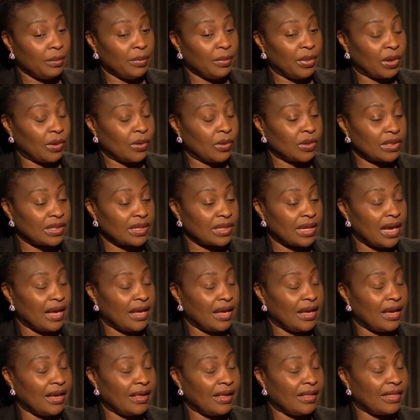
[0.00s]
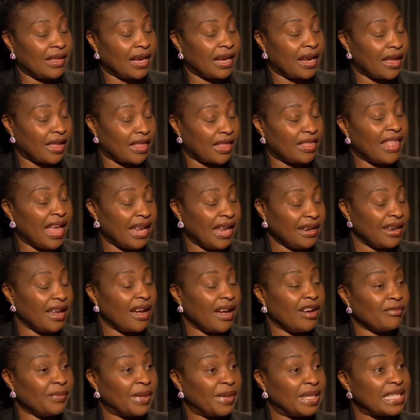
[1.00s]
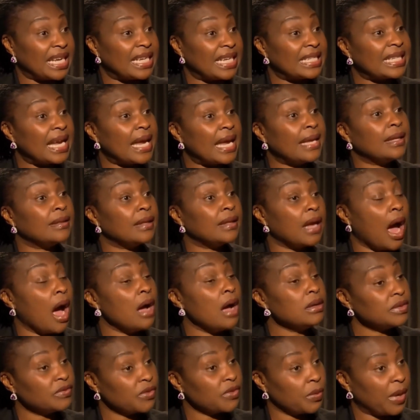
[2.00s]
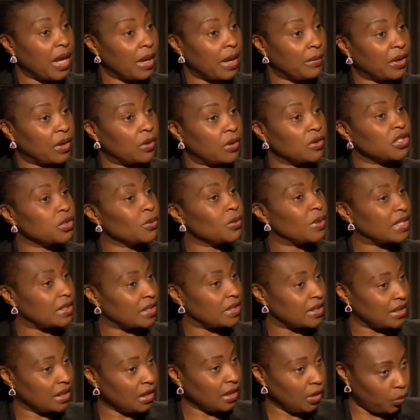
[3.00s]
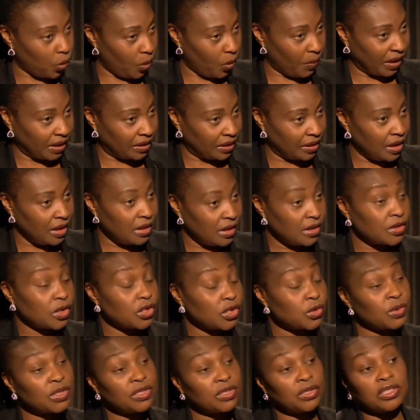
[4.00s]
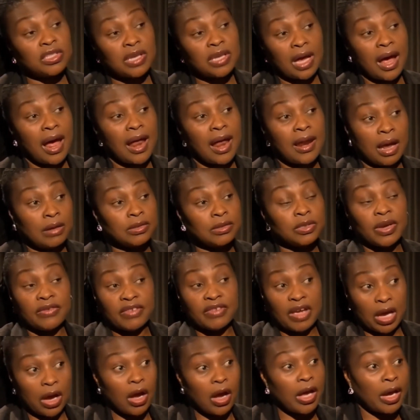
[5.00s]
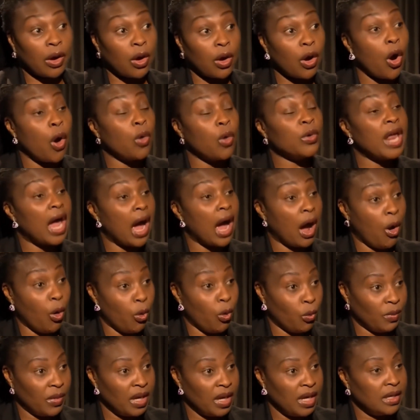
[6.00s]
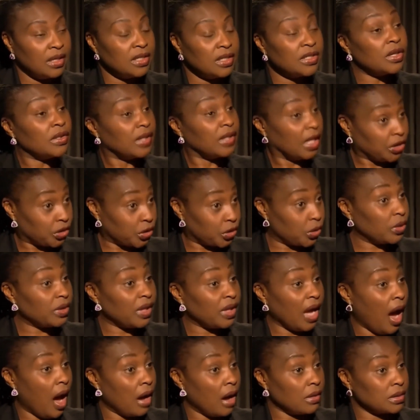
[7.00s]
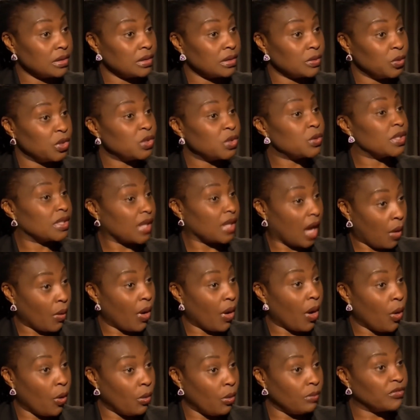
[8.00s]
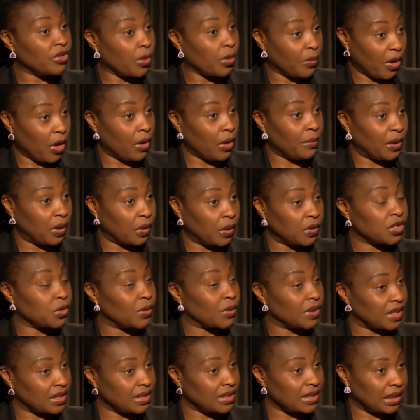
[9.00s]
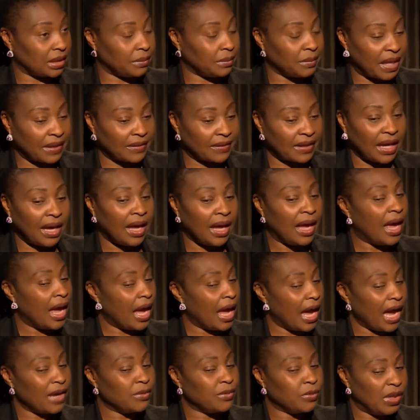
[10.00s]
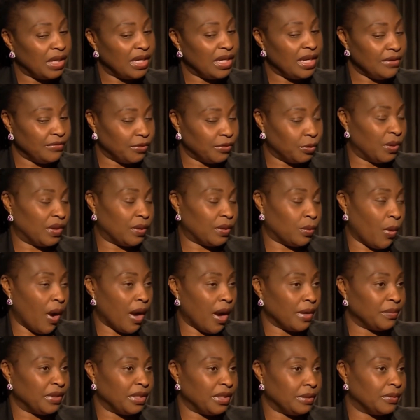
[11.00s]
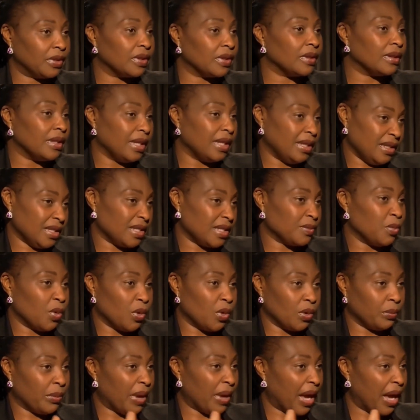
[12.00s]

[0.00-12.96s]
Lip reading: because the then government had taken the house from her because she was a single woman, so she was not allowed to have a own a home. So they took the house, which was our home, from her because she was a single mother, and we lived with the white people in a small